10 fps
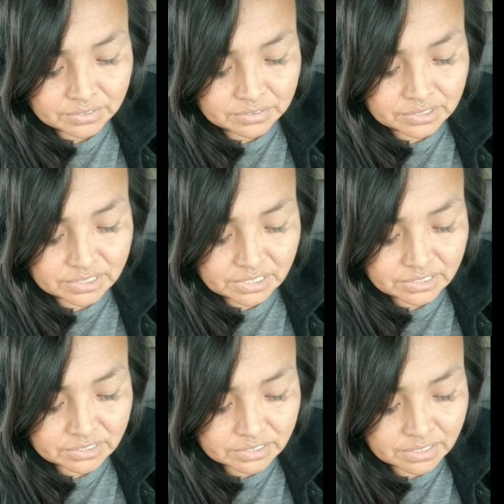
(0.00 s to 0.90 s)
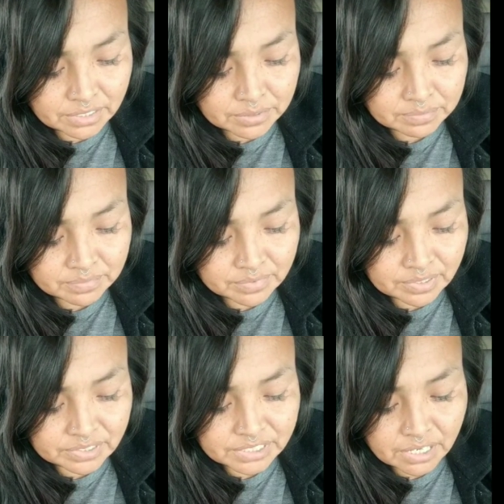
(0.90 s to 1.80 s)
who sing to them,
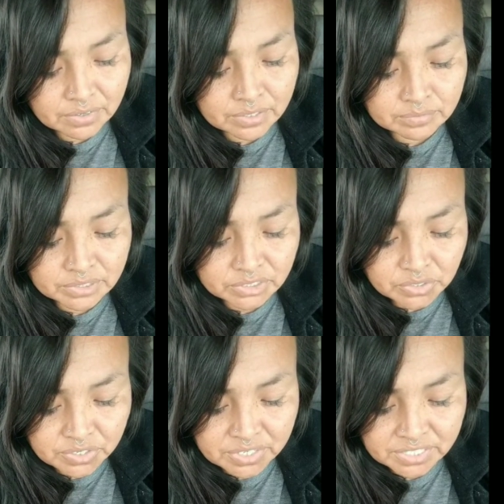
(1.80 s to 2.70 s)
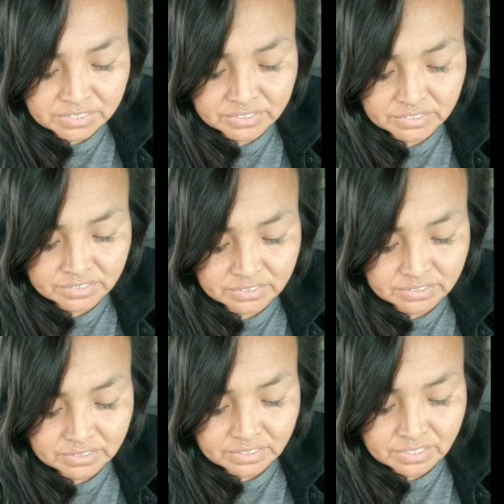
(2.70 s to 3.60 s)
tell them stories.
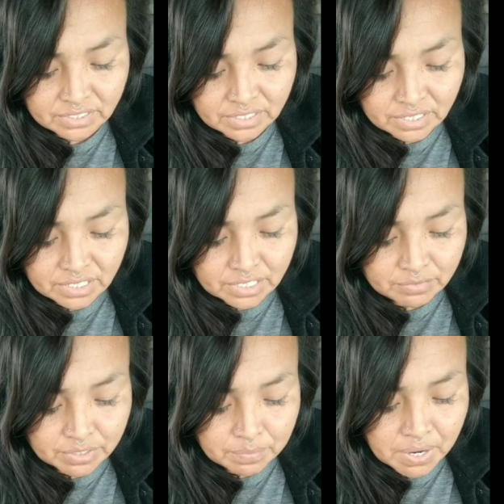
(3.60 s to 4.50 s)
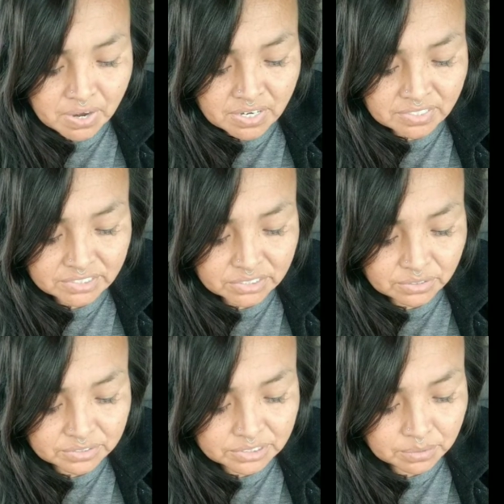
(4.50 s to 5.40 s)
If the parents
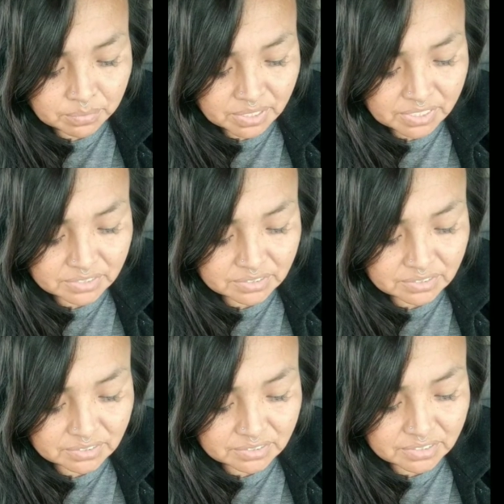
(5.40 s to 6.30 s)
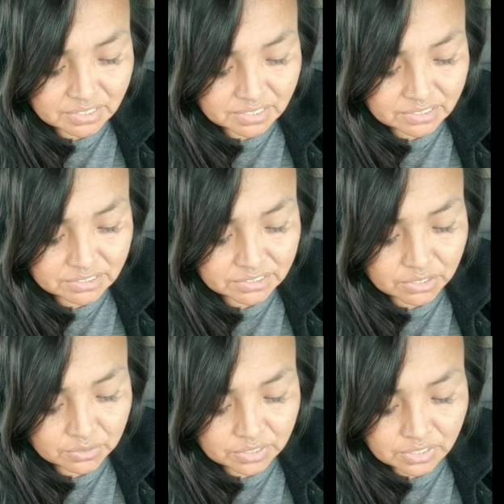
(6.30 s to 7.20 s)
go someplace, the kids
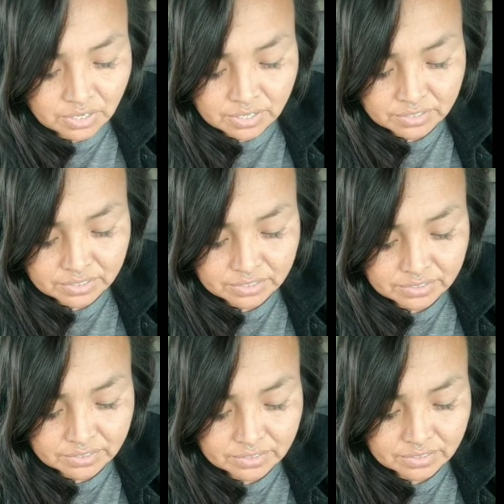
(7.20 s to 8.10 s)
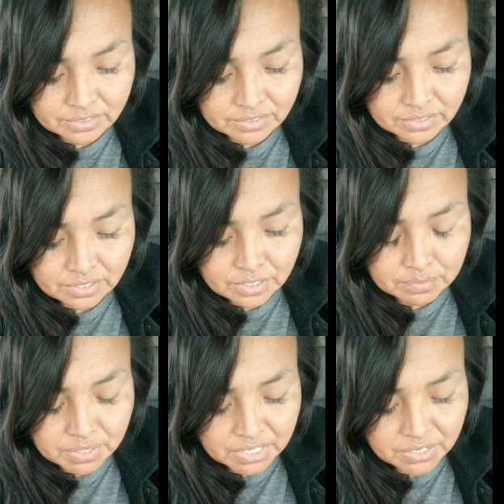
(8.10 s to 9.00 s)
go along.
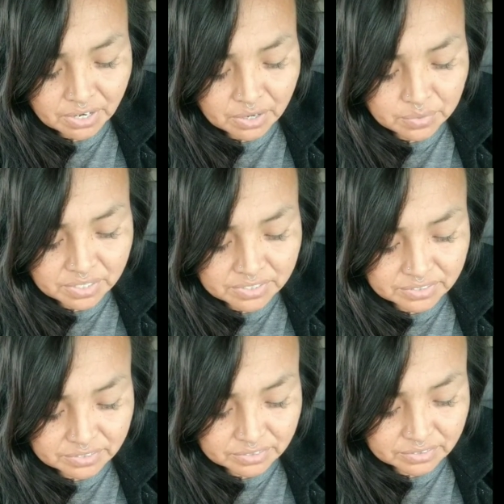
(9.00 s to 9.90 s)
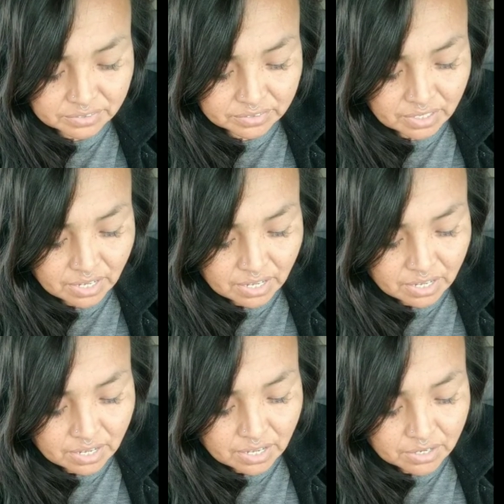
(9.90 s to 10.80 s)
But here I was,
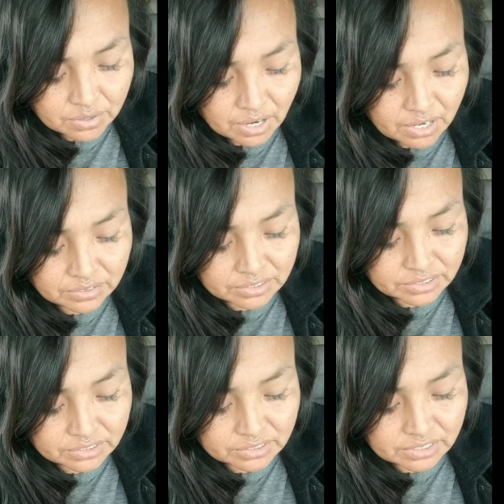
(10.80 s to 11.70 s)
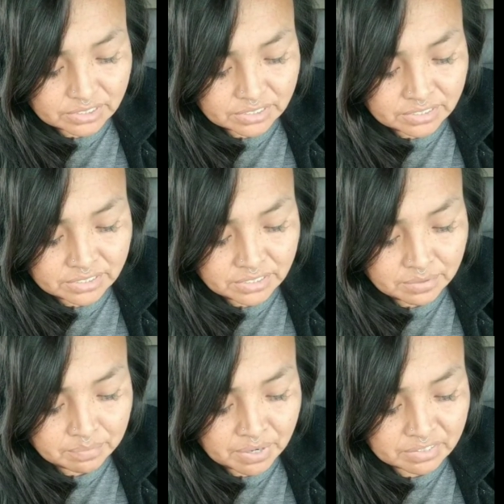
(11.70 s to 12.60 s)
crouched in
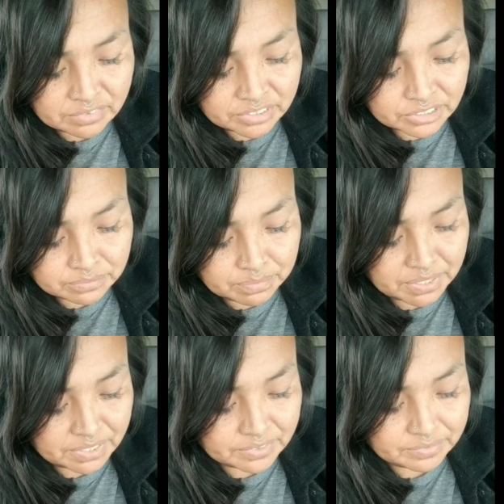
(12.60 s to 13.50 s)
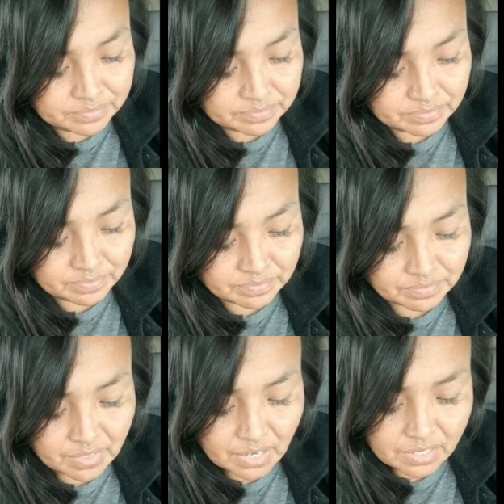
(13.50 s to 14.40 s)
my vision pit,
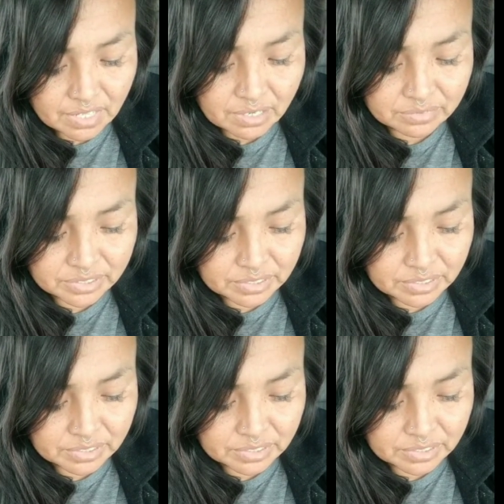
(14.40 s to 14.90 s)
left